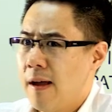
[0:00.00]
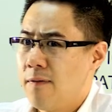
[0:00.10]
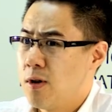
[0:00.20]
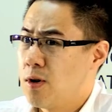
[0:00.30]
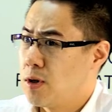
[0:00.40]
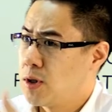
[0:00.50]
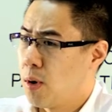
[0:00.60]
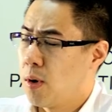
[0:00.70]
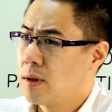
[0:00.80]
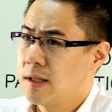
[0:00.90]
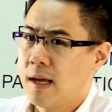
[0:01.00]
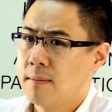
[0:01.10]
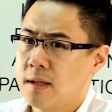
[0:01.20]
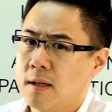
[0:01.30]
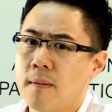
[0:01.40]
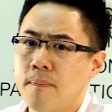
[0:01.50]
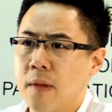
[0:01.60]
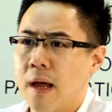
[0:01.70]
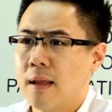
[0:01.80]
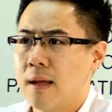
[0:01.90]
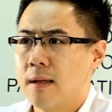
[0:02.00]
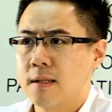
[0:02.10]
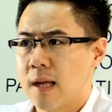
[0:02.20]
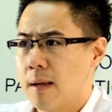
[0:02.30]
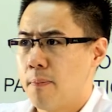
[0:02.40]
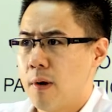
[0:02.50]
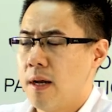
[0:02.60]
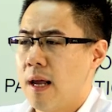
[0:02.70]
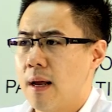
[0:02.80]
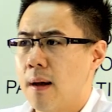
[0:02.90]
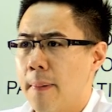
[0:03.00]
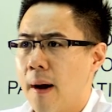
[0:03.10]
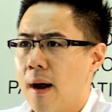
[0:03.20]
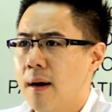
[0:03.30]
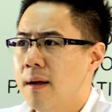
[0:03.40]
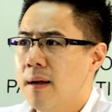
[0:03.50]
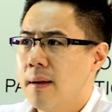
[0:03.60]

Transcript: if you use your stem cell and then start printing a part,